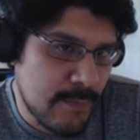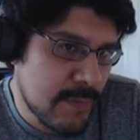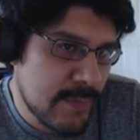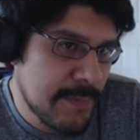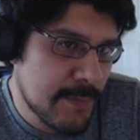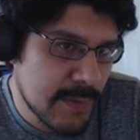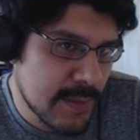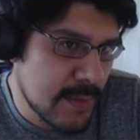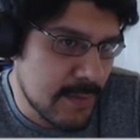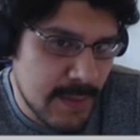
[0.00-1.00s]
And watch what happens when I
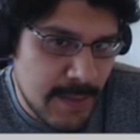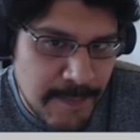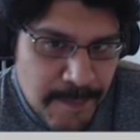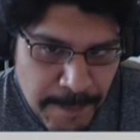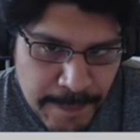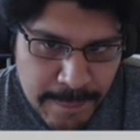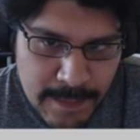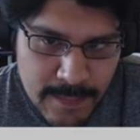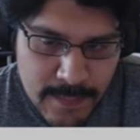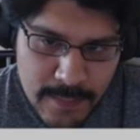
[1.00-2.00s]
click on that.
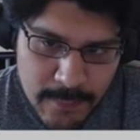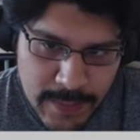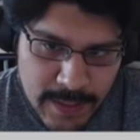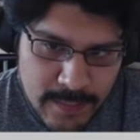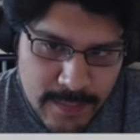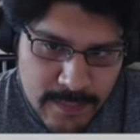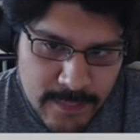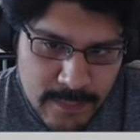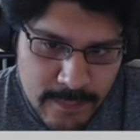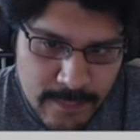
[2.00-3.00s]
We get this